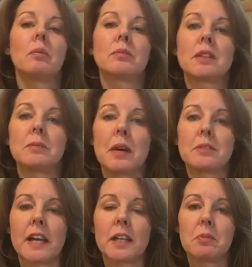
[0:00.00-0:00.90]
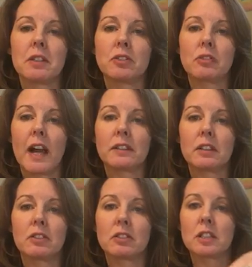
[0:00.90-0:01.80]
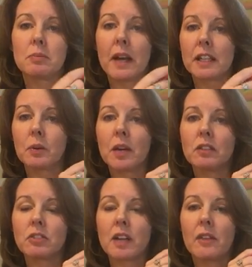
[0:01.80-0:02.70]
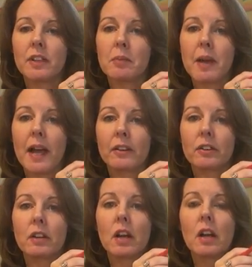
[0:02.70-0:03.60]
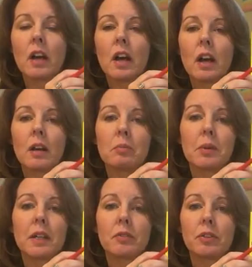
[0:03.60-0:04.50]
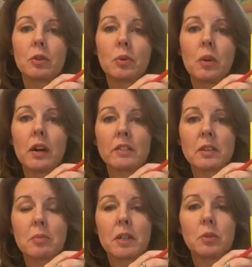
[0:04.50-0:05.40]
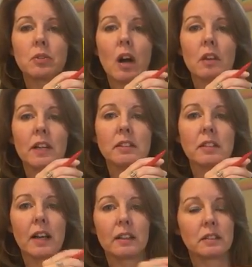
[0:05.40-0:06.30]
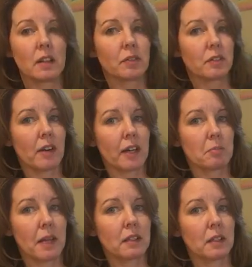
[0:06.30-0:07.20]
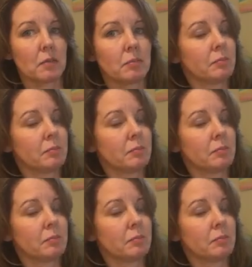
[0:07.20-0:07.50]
Sometimes that can be distracting to sleep anyway, just having a pattern, but if you are somebody who tolerates that, I definitely recommend it.